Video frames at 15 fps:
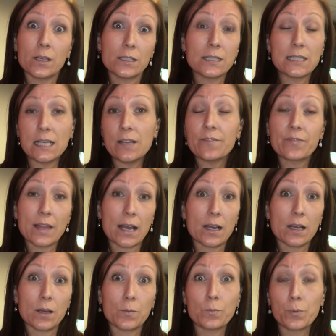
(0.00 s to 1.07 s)
see if
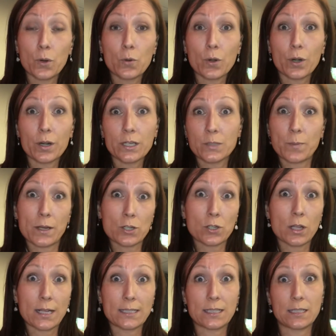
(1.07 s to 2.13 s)
that broker
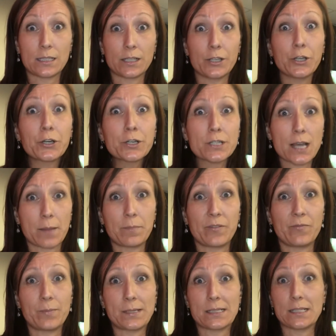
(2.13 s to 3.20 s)
specializes in your type
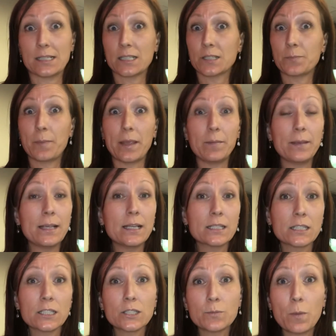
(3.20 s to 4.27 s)
of business. Maybe
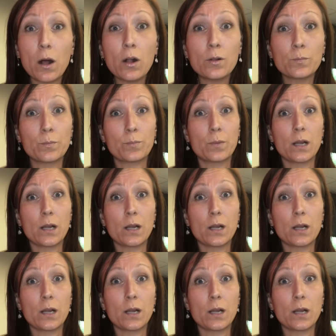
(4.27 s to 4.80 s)
it's a small,